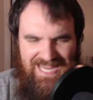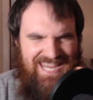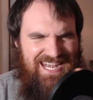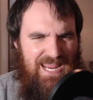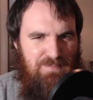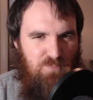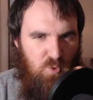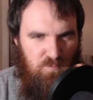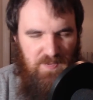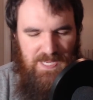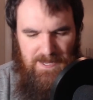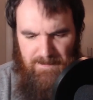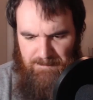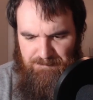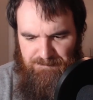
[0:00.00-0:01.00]
in a
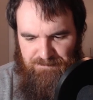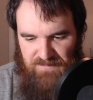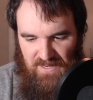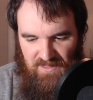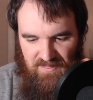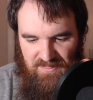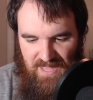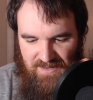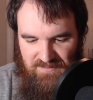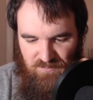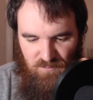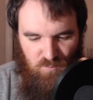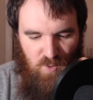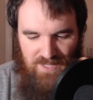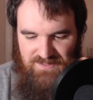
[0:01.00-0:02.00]
movie. That
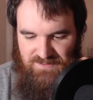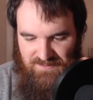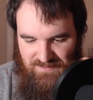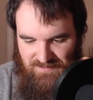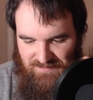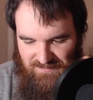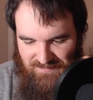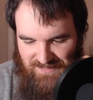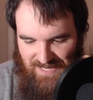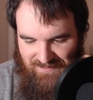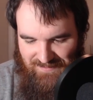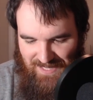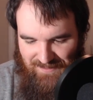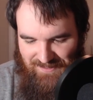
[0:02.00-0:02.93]
what that that.